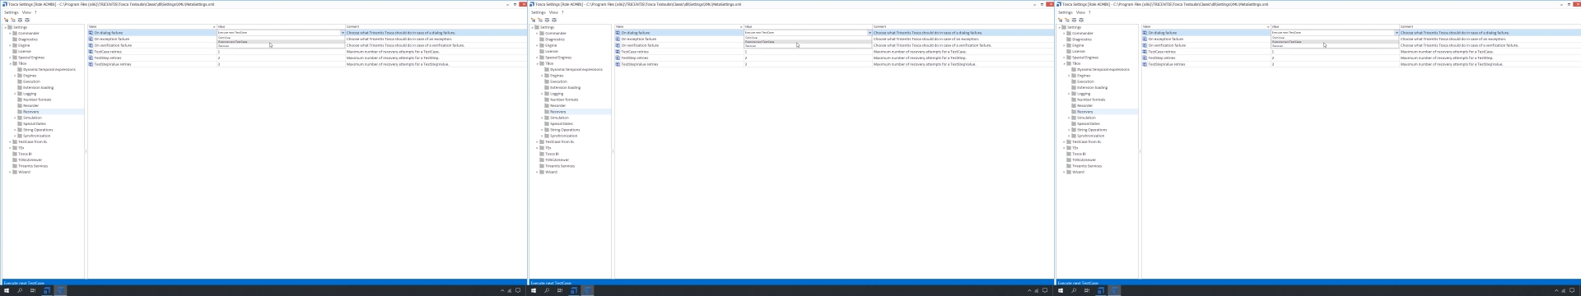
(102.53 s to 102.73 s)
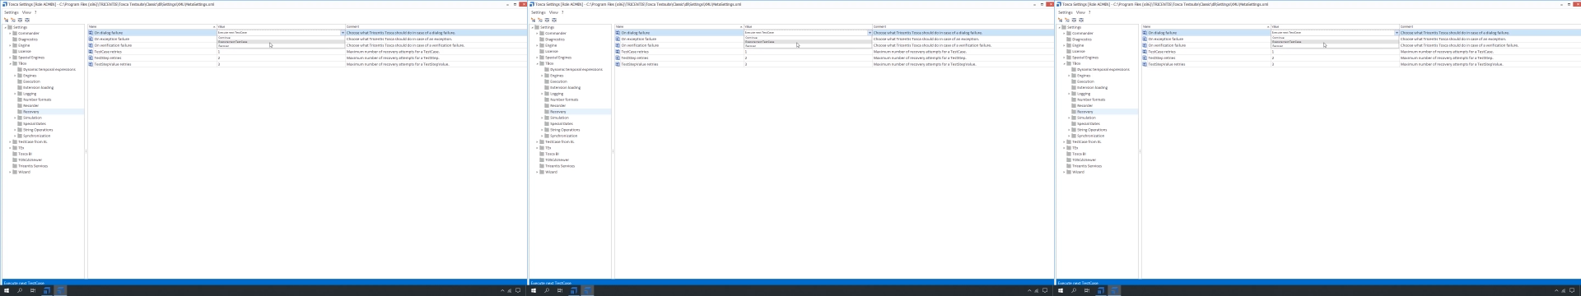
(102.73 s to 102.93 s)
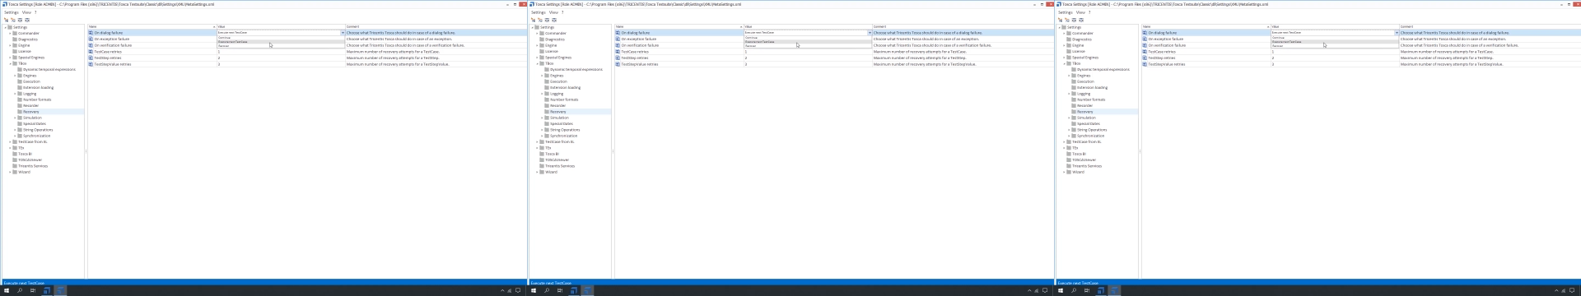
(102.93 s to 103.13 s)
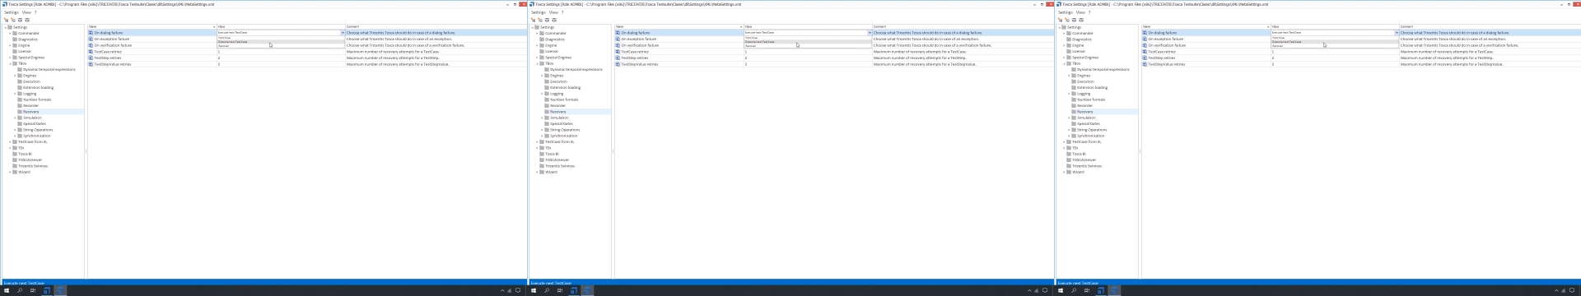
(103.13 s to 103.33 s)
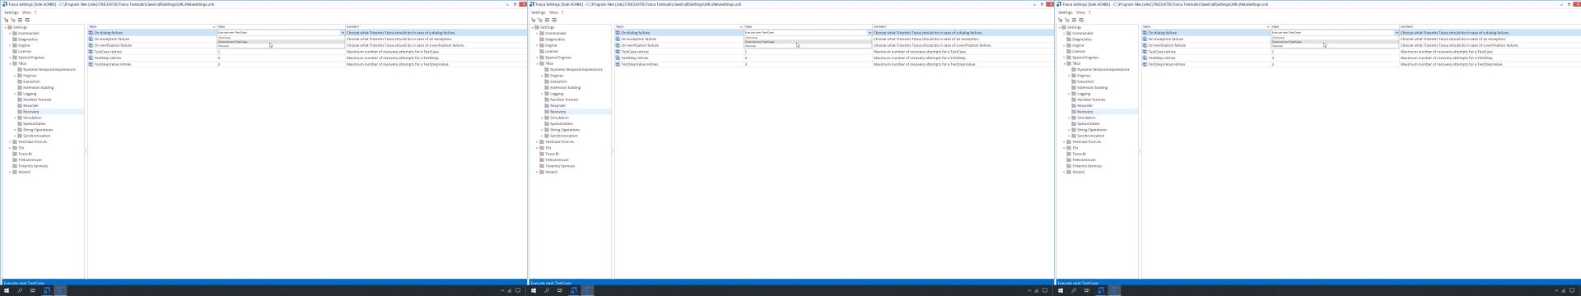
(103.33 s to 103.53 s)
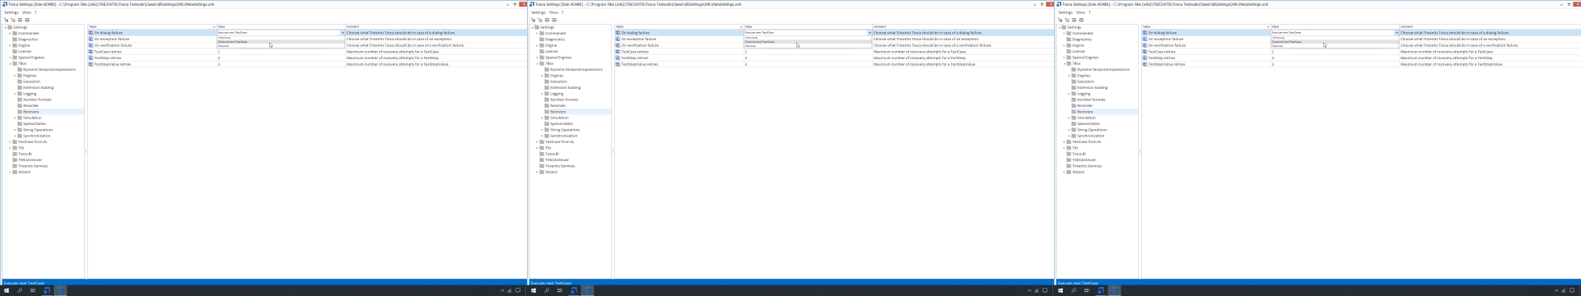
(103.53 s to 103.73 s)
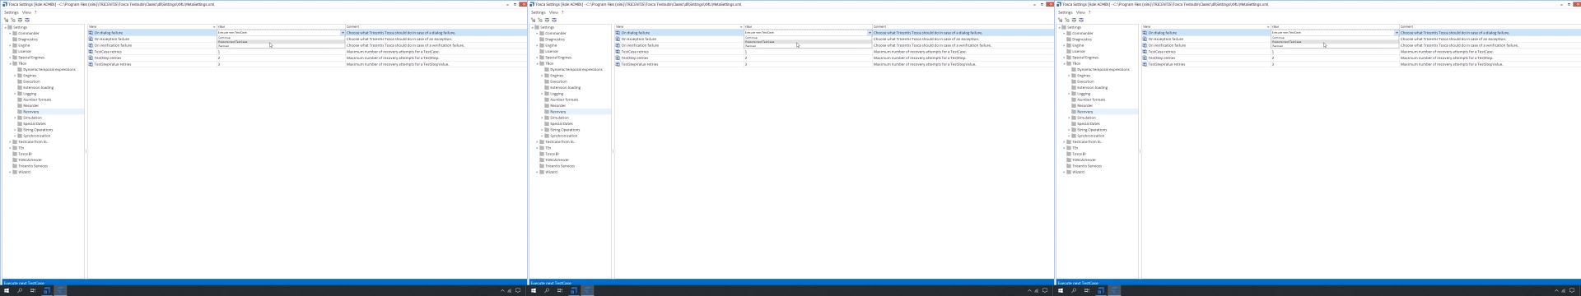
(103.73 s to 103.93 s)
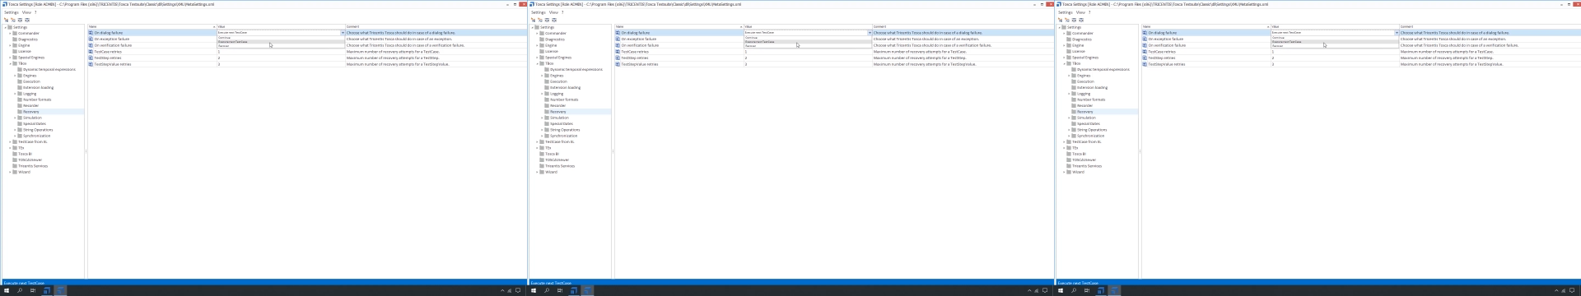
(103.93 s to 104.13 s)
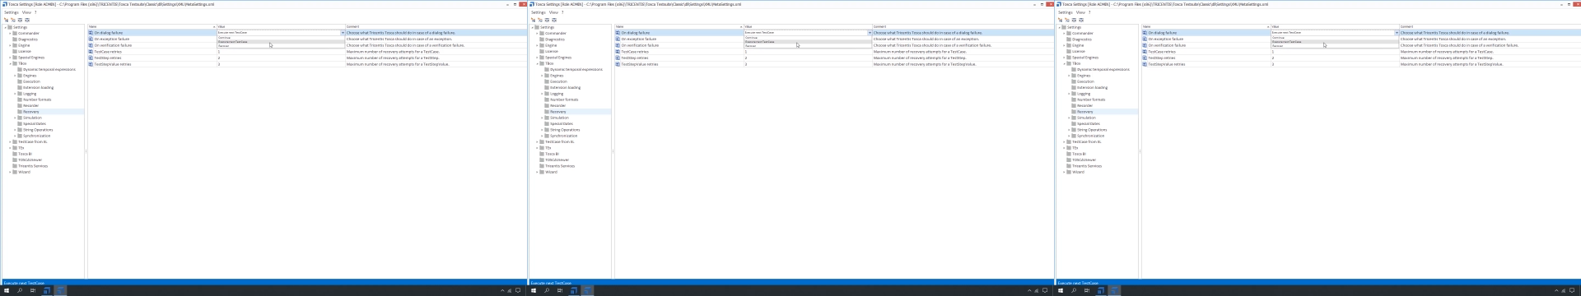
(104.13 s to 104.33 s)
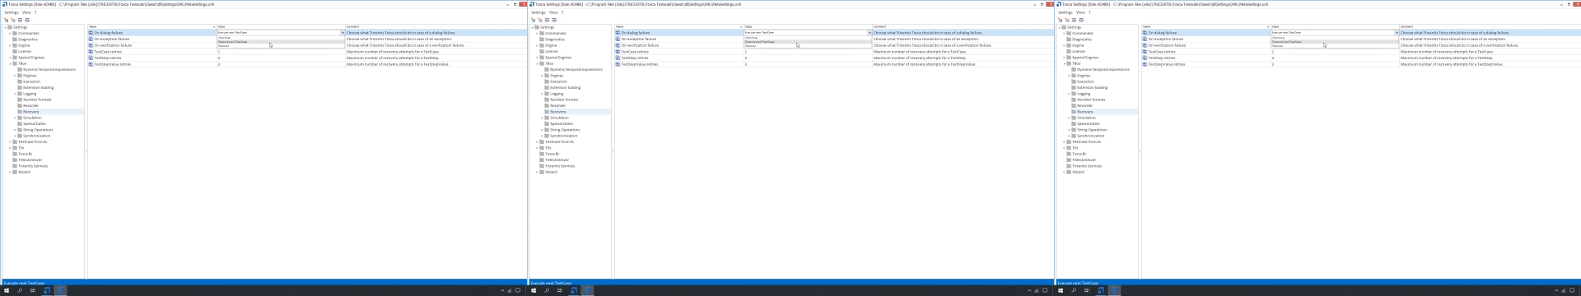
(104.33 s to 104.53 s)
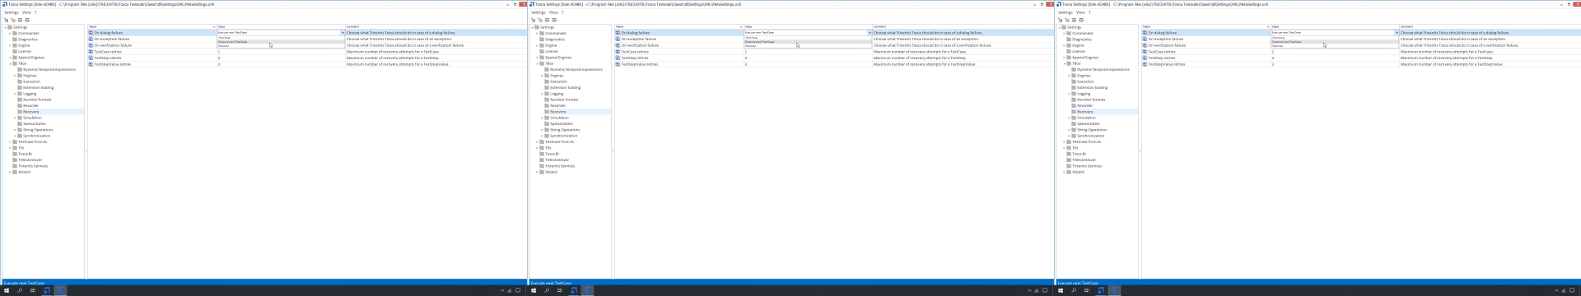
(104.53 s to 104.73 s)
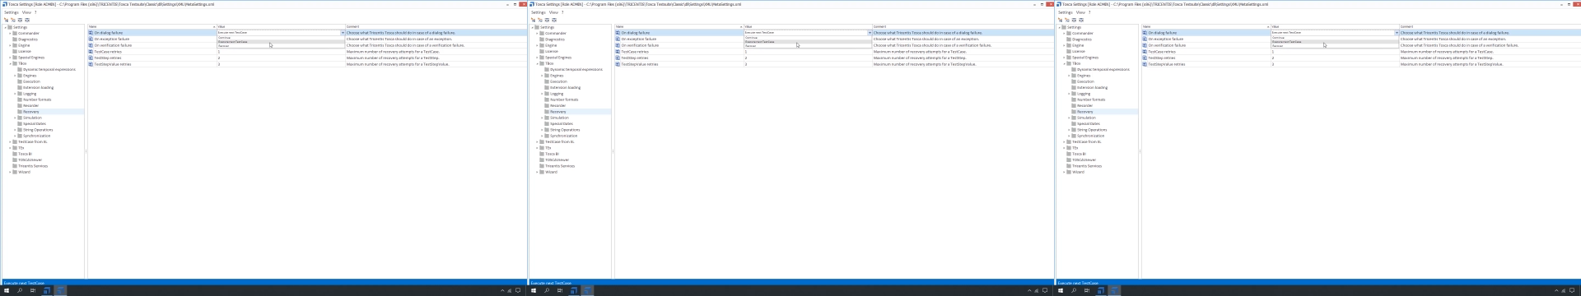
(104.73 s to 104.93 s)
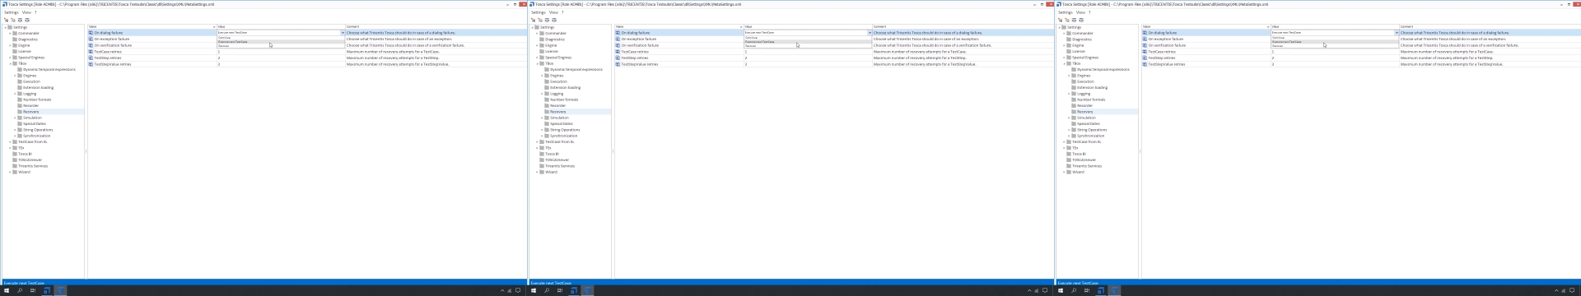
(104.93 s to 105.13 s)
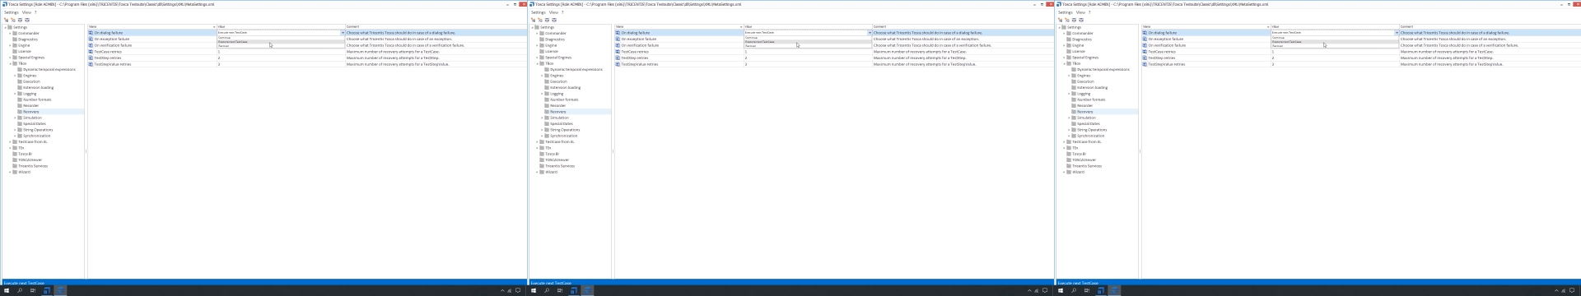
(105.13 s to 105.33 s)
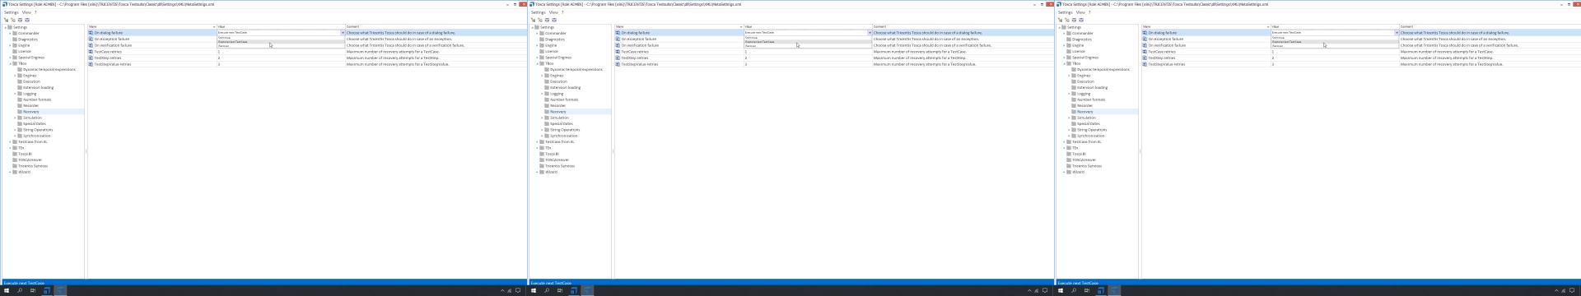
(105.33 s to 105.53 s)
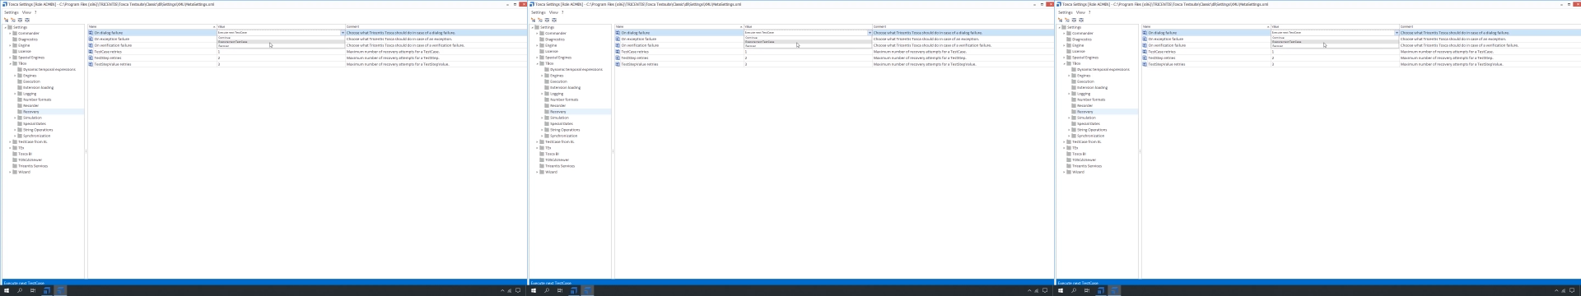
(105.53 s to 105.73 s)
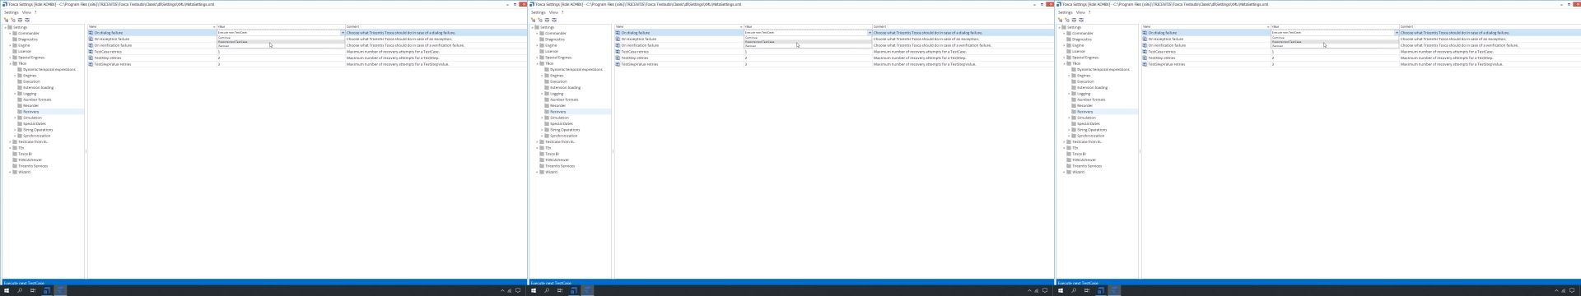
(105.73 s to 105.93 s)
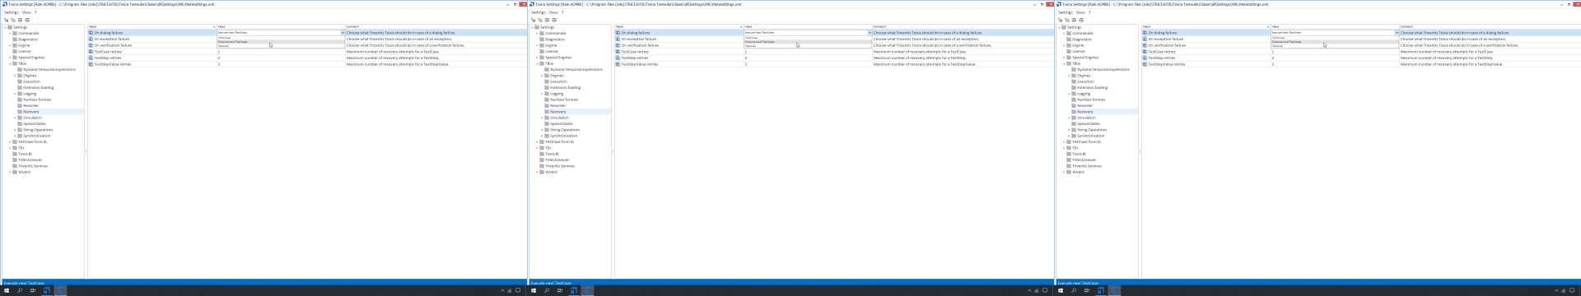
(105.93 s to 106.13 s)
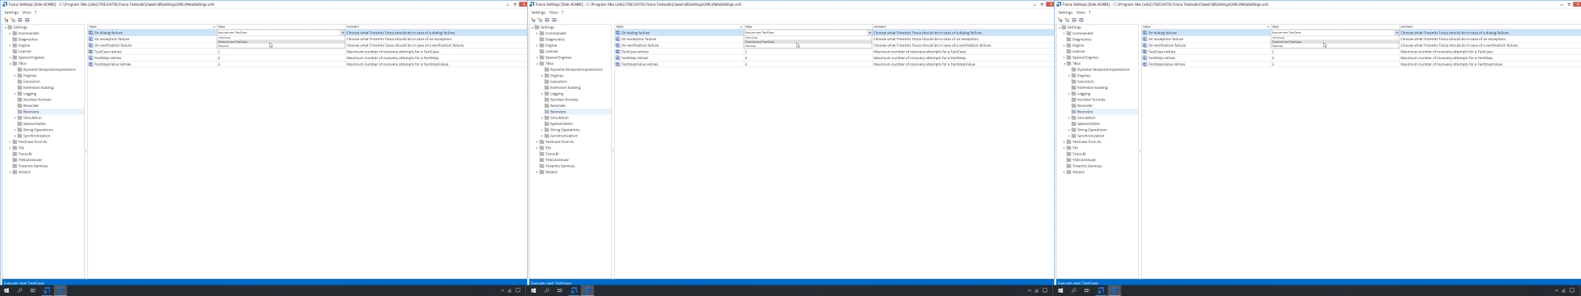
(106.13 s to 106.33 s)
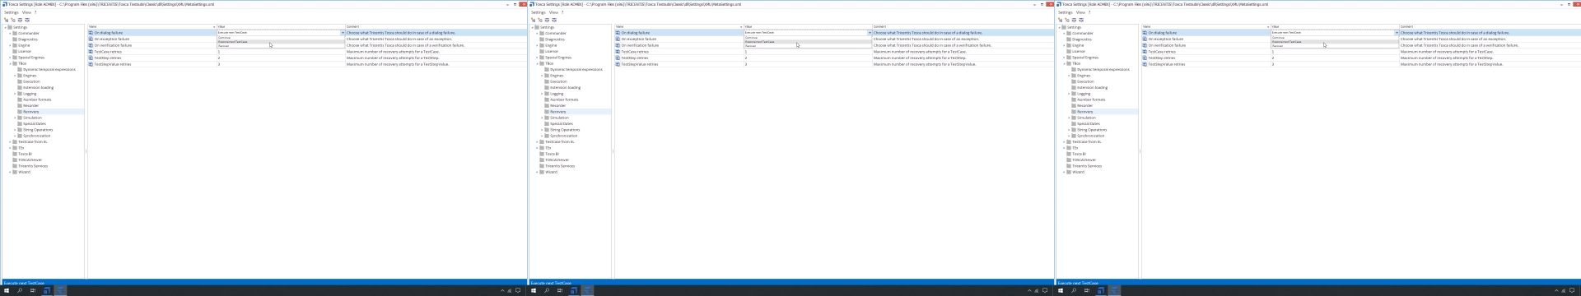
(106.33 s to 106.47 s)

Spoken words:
No face is visible, so there are no lips to read.